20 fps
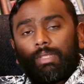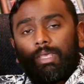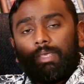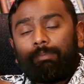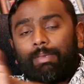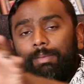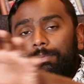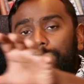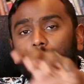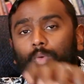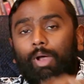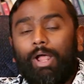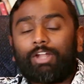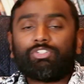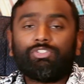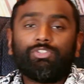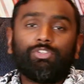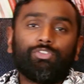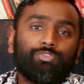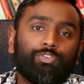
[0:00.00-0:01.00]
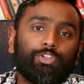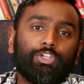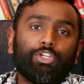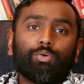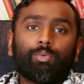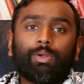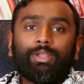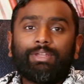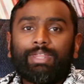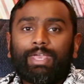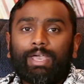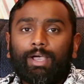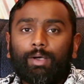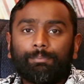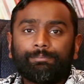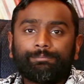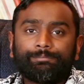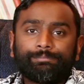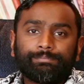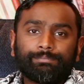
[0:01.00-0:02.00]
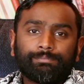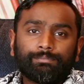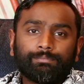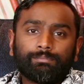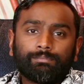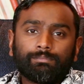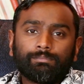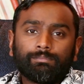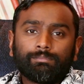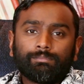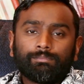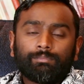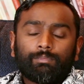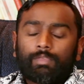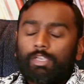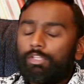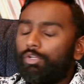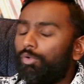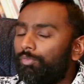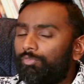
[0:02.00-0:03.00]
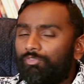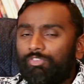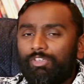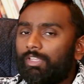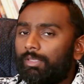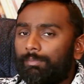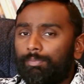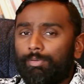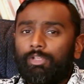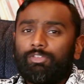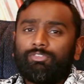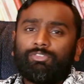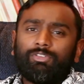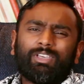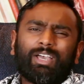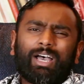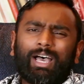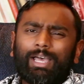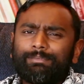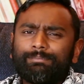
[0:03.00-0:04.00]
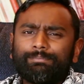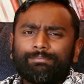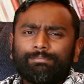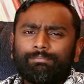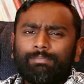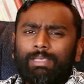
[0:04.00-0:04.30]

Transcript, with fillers: And maybe you're watching this video right now and you don't feel like praising God.